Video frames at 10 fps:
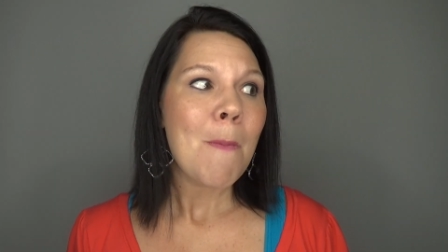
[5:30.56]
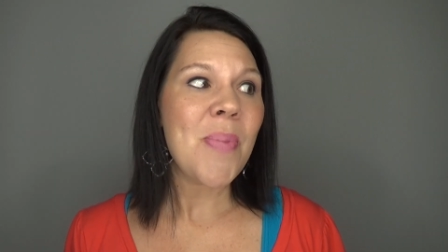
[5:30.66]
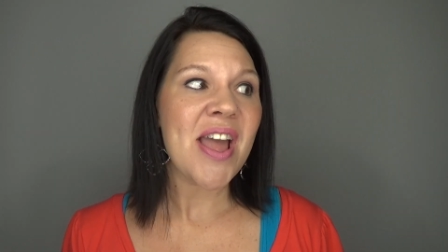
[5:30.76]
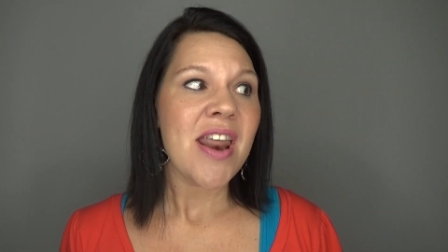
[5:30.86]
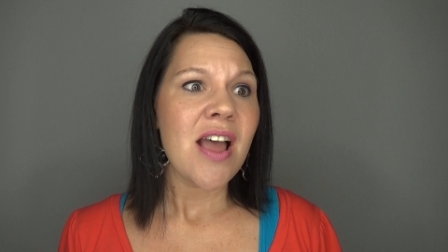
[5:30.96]

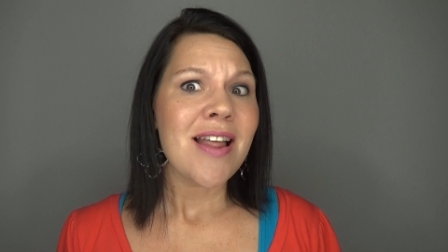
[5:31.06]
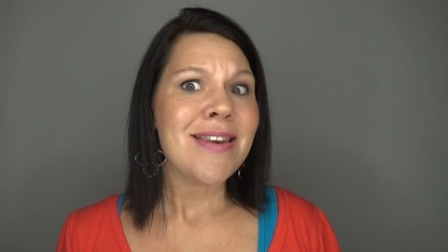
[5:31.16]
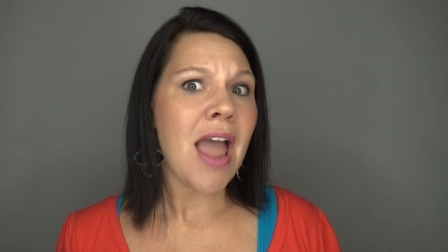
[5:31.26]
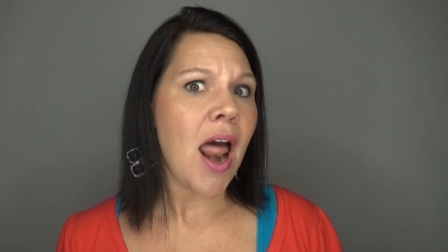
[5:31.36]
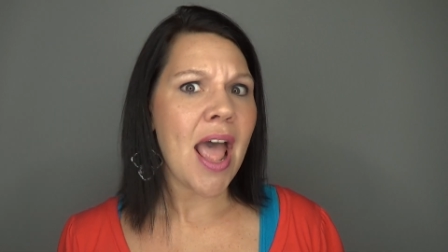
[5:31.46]
but
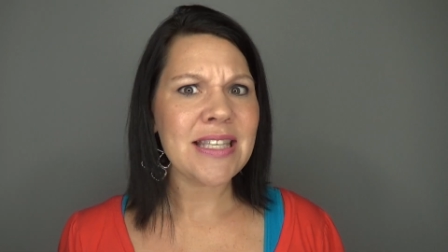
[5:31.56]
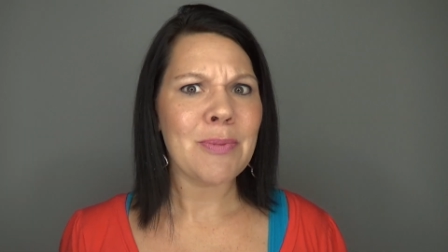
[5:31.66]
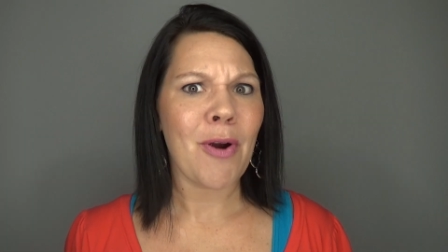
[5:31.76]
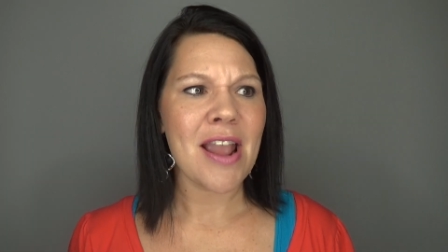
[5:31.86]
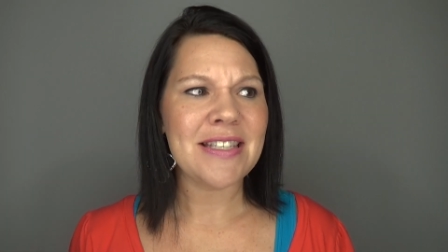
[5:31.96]
not as
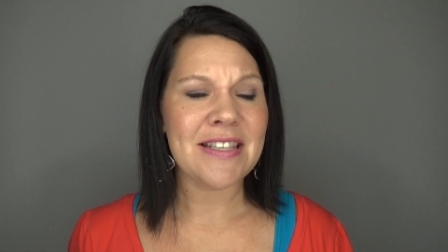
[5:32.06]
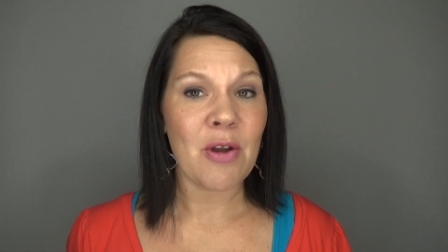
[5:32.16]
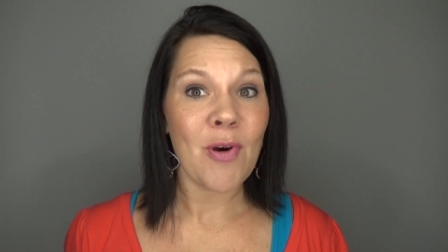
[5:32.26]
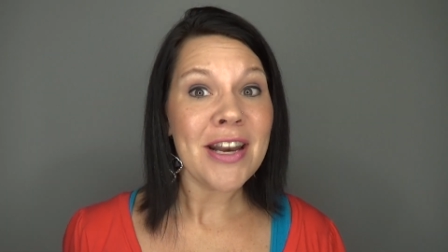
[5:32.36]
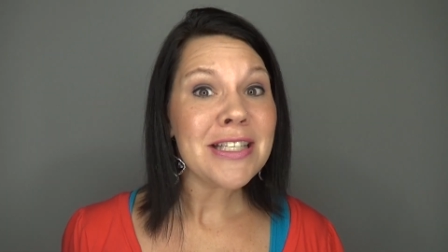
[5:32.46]
surprised as
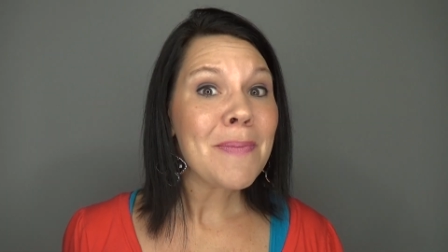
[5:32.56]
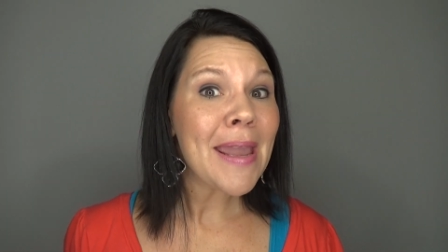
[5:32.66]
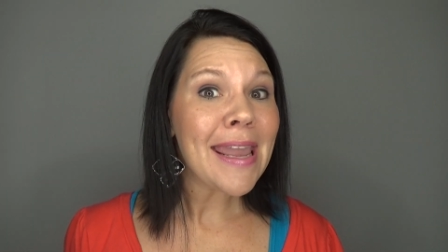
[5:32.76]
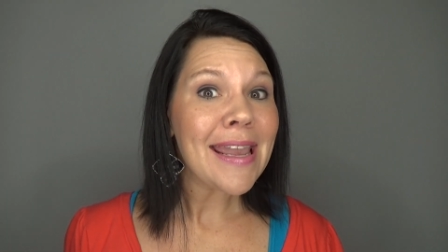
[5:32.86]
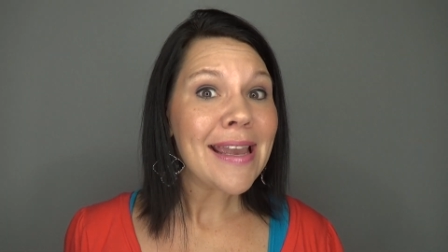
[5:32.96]
I wanted to
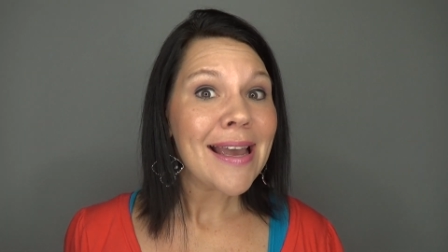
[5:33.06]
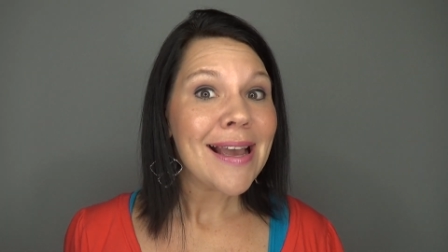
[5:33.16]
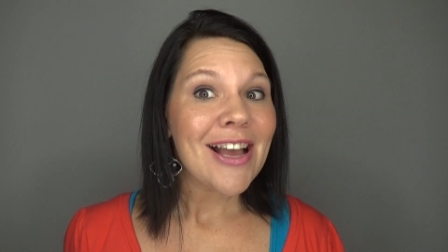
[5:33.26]
be.